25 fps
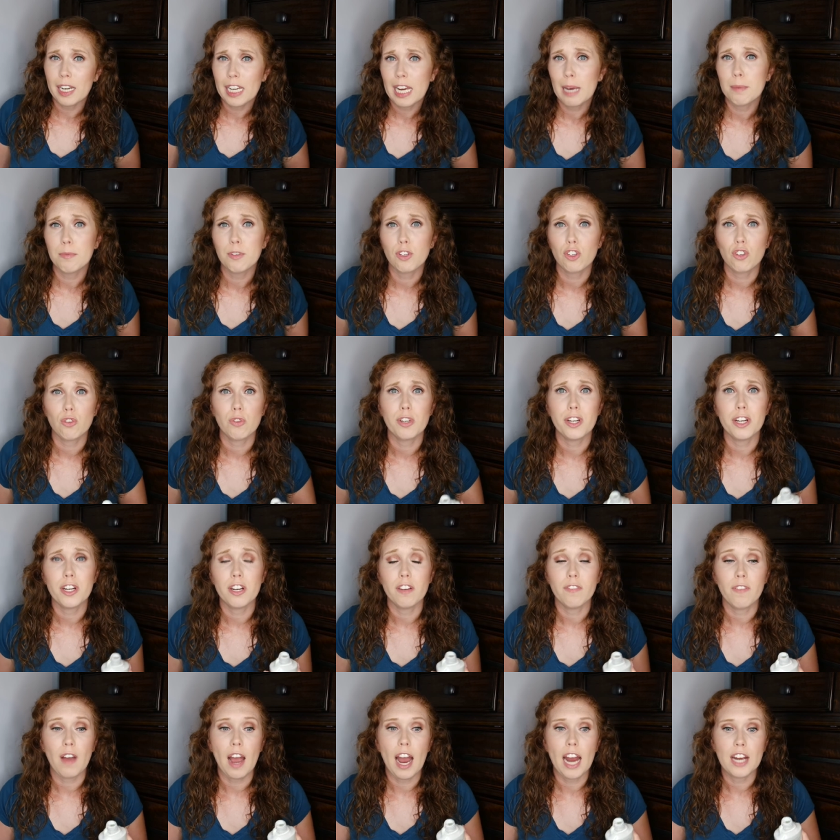chemistry or
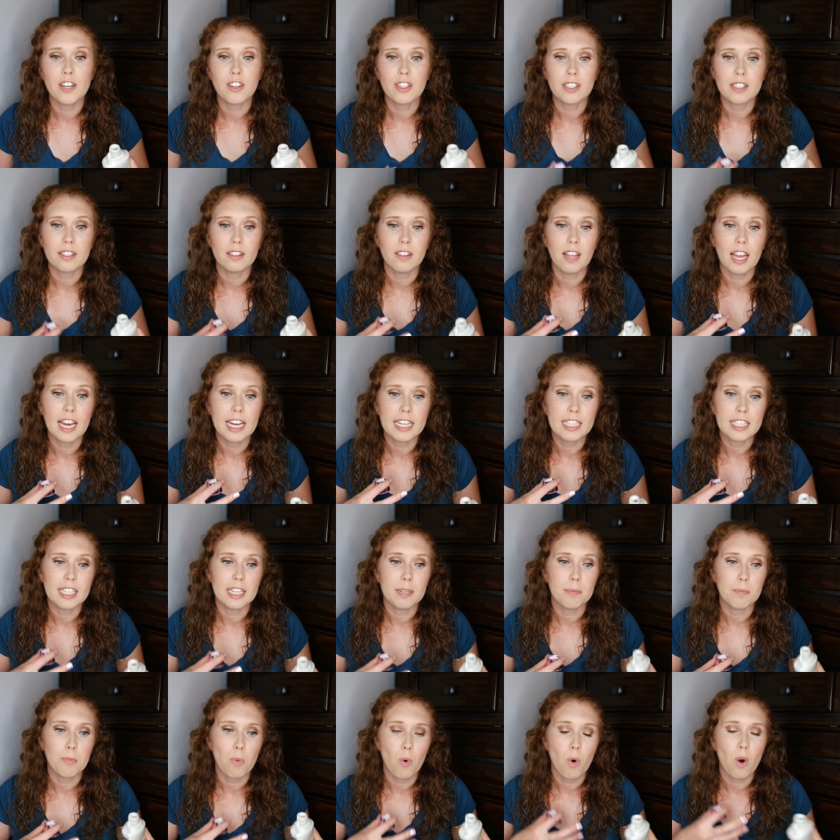if I just liked
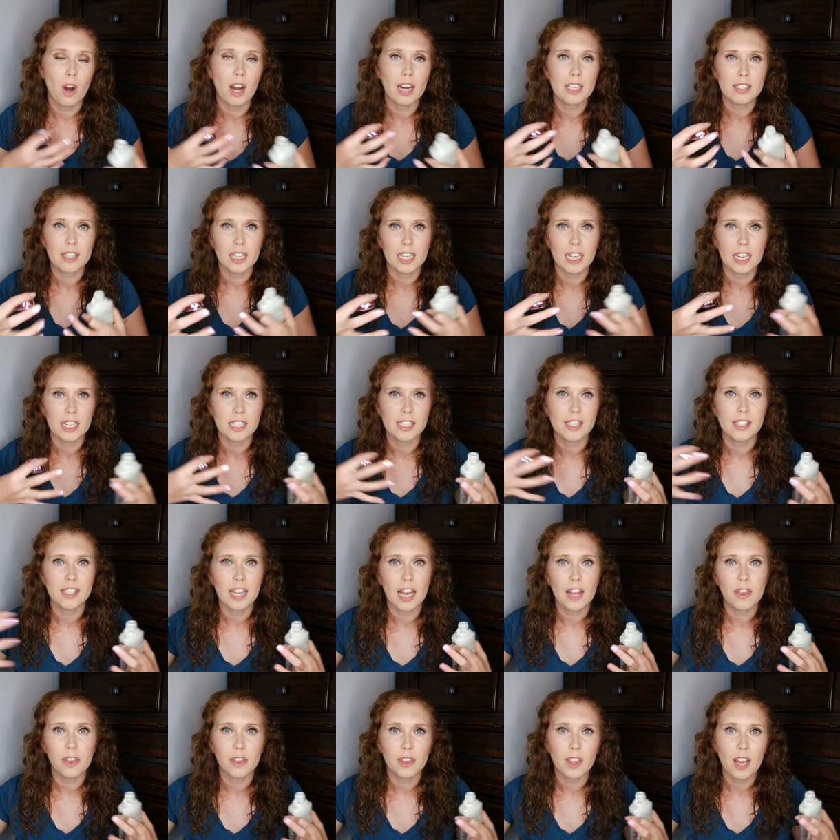it more as like a
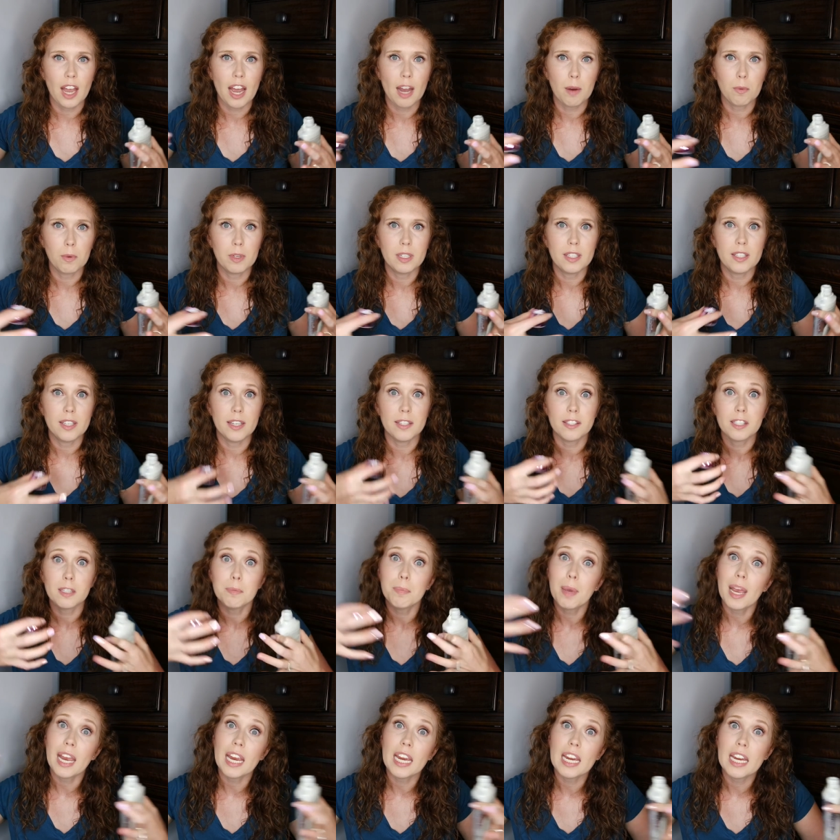scent that would
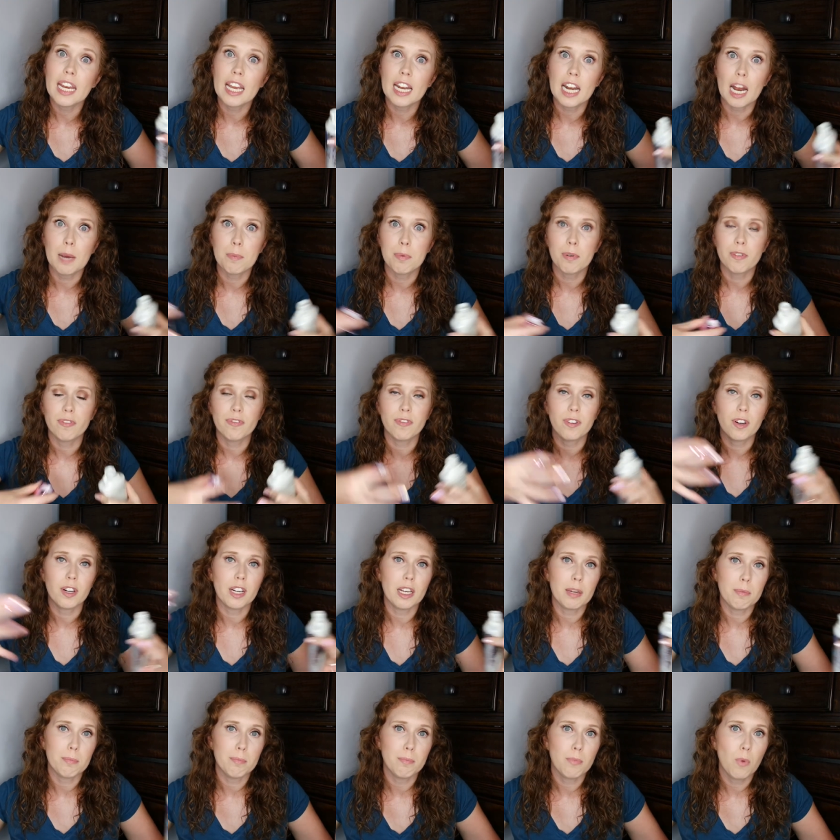dissipate and I preferred
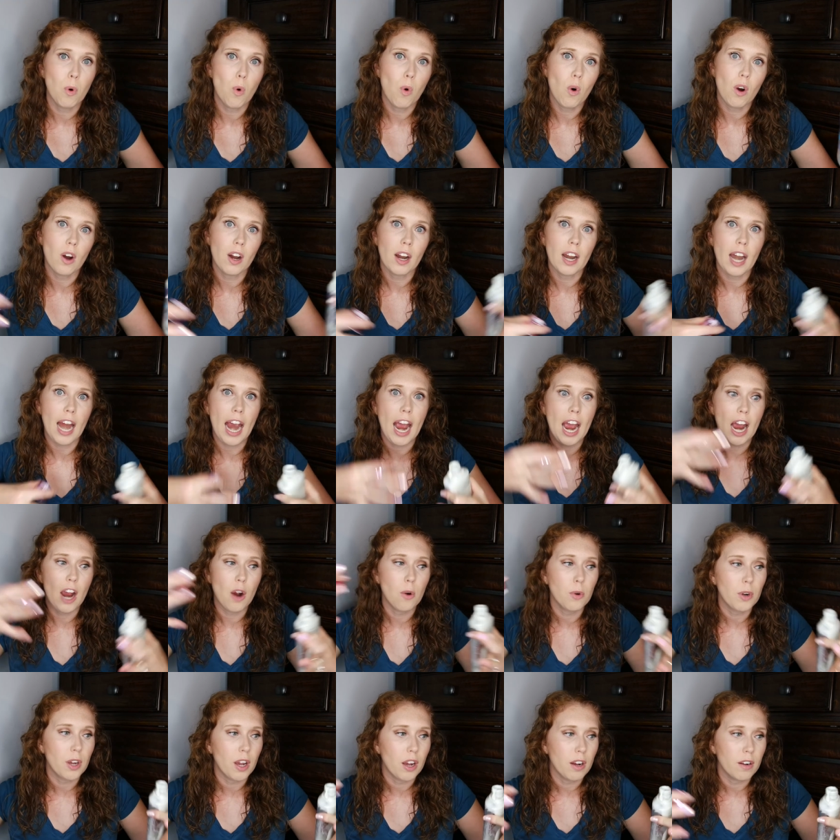it more
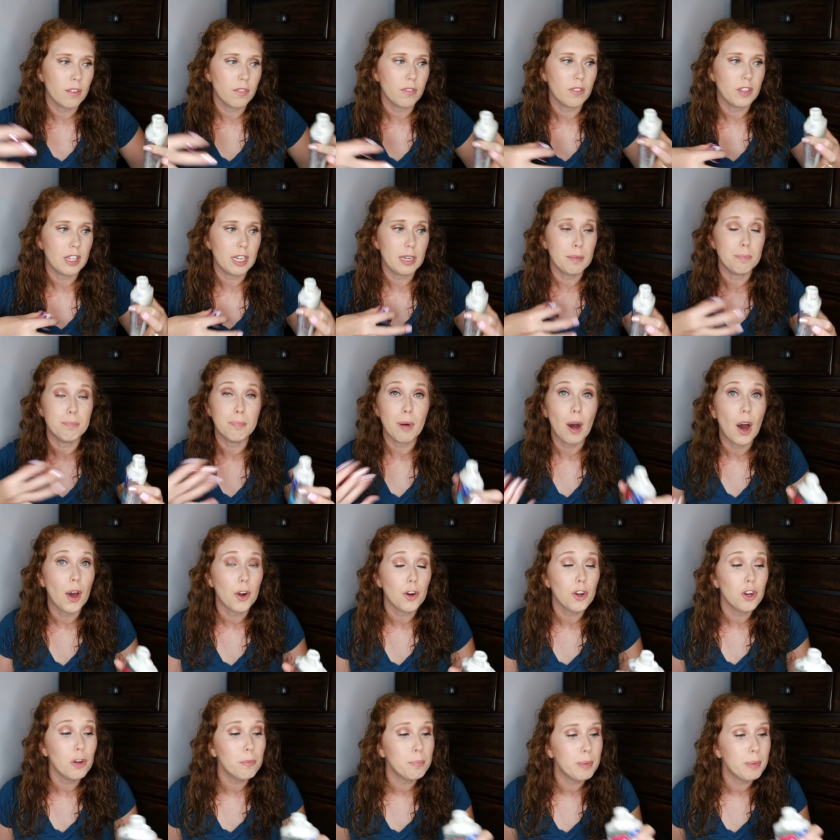out of the bottle,